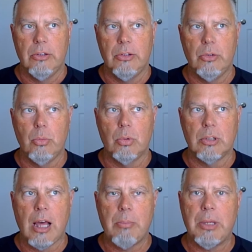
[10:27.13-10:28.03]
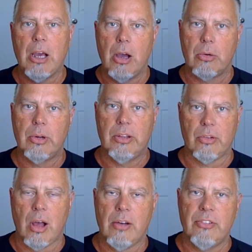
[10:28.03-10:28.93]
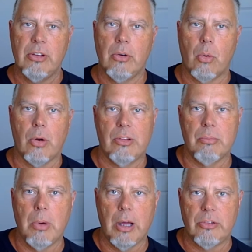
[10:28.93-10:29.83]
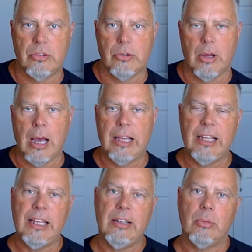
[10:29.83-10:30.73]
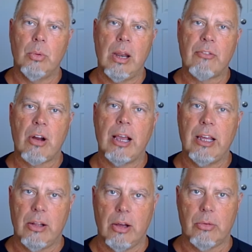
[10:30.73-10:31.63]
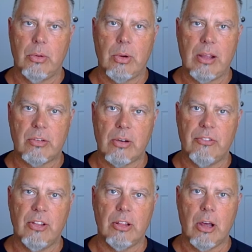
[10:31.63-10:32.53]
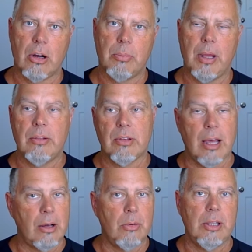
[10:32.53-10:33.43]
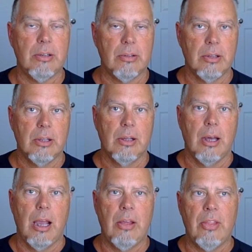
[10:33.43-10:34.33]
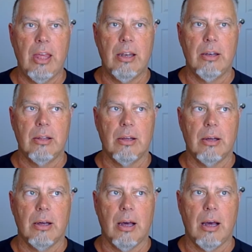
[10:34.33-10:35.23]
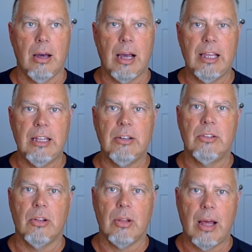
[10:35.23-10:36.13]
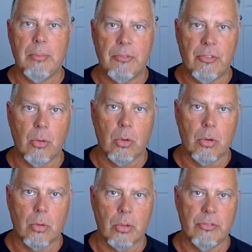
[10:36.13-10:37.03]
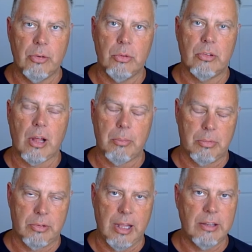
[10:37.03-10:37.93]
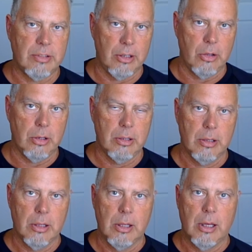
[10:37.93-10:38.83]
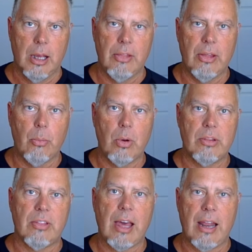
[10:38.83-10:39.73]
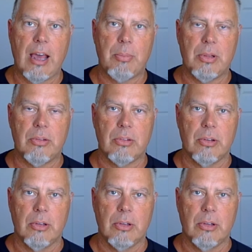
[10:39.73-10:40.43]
you will not be hungry as often or as much. I eat whenever I get hungry. When I start feeling hunger pains, I go eat. And then I eat until I'm full or the food stops tasting good. And then once that happens,